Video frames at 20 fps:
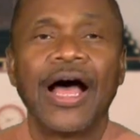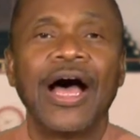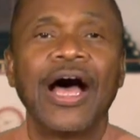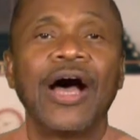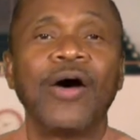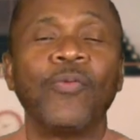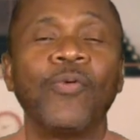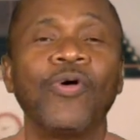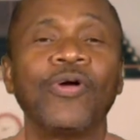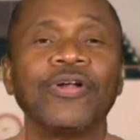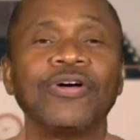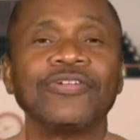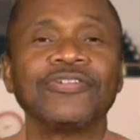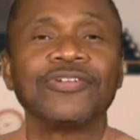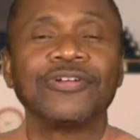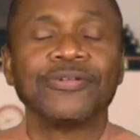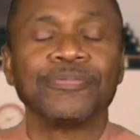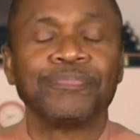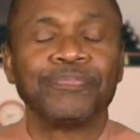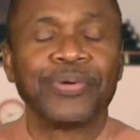I want us
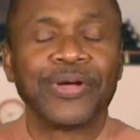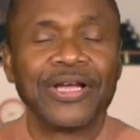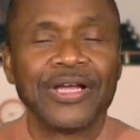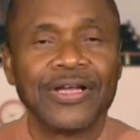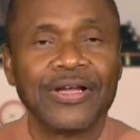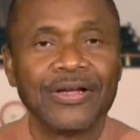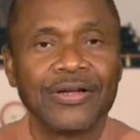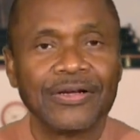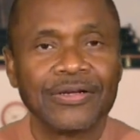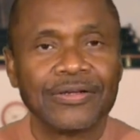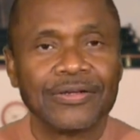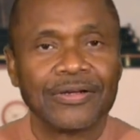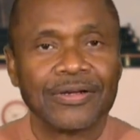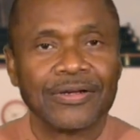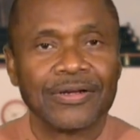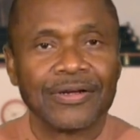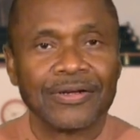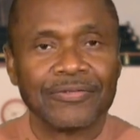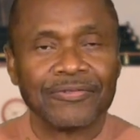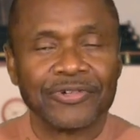to pay
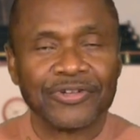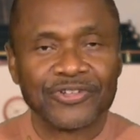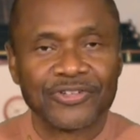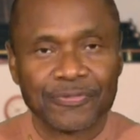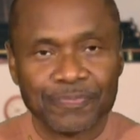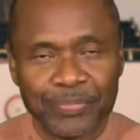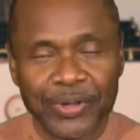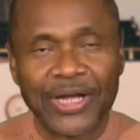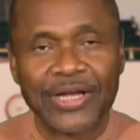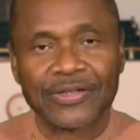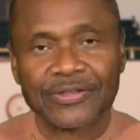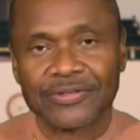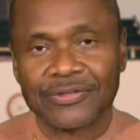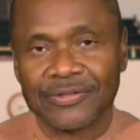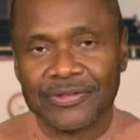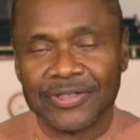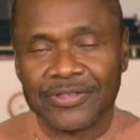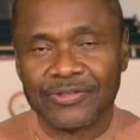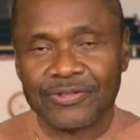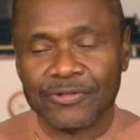respect to
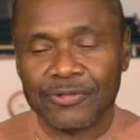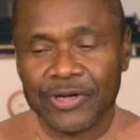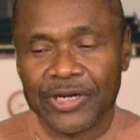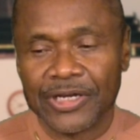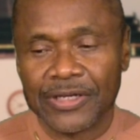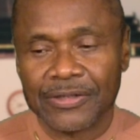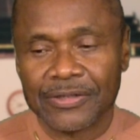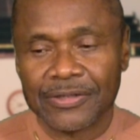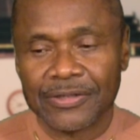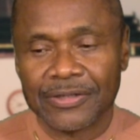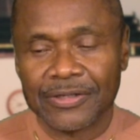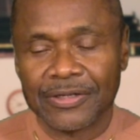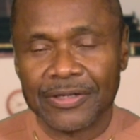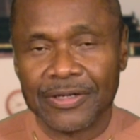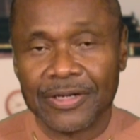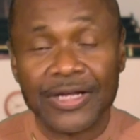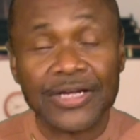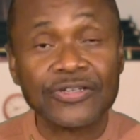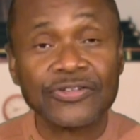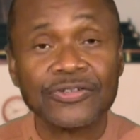this great
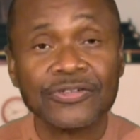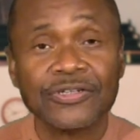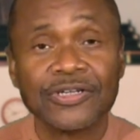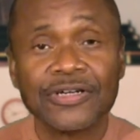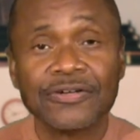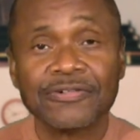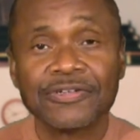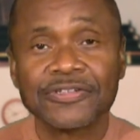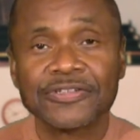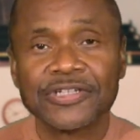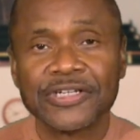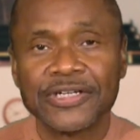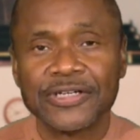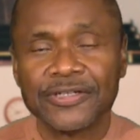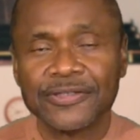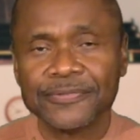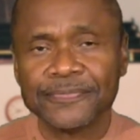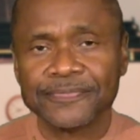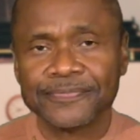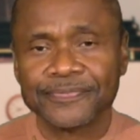legendary
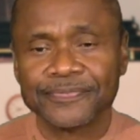singer.